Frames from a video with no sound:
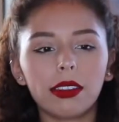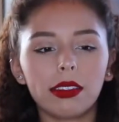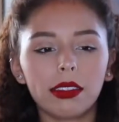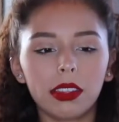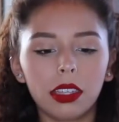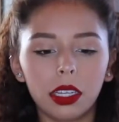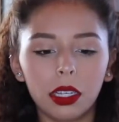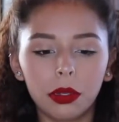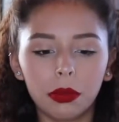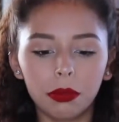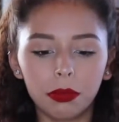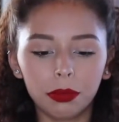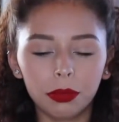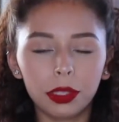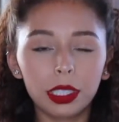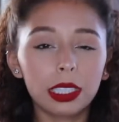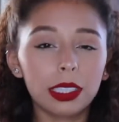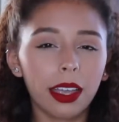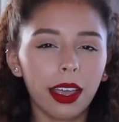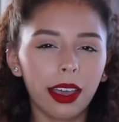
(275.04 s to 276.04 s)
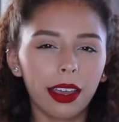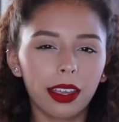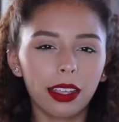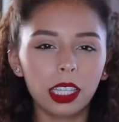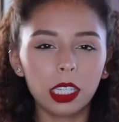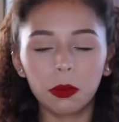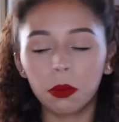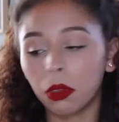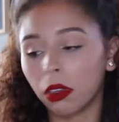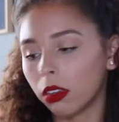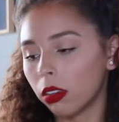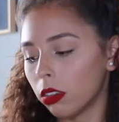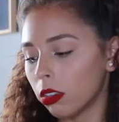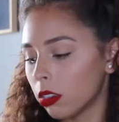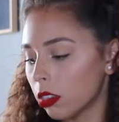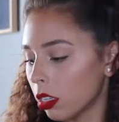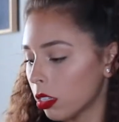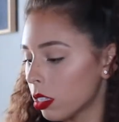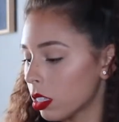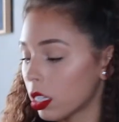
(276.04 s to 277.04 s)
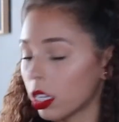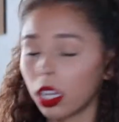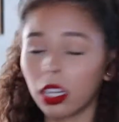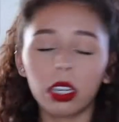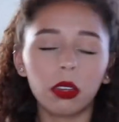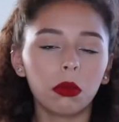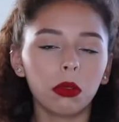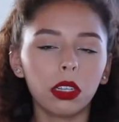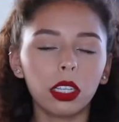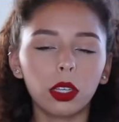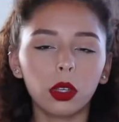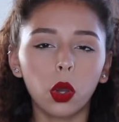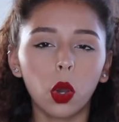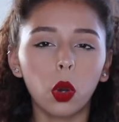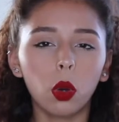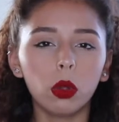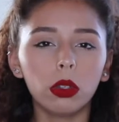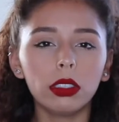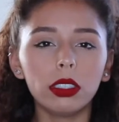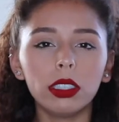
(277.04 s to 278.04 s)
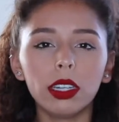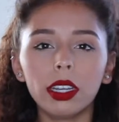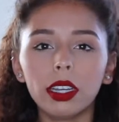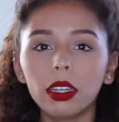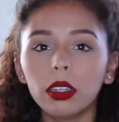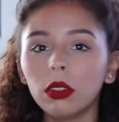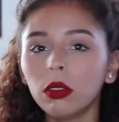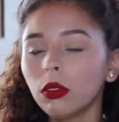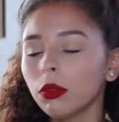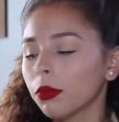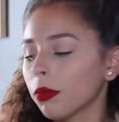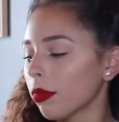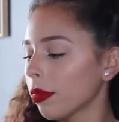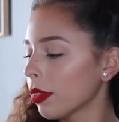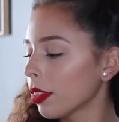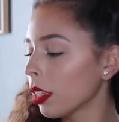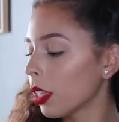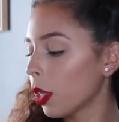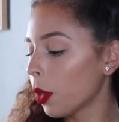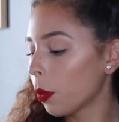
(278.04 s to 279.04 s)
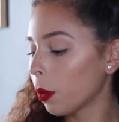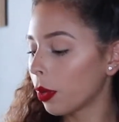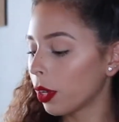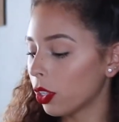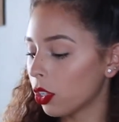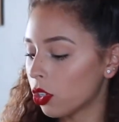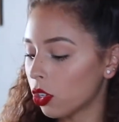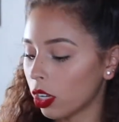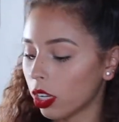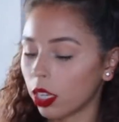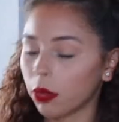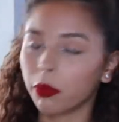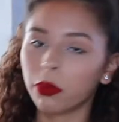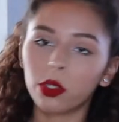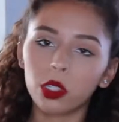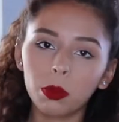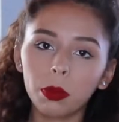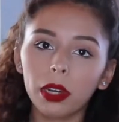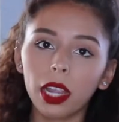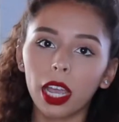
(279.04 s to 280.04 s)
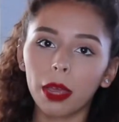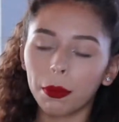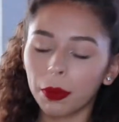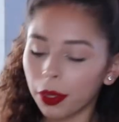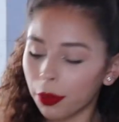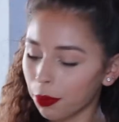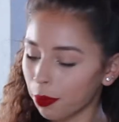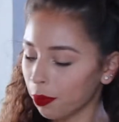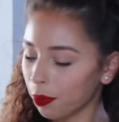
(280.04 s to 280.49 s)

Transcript: some tights because it's getting really cold now, which I'm super happy.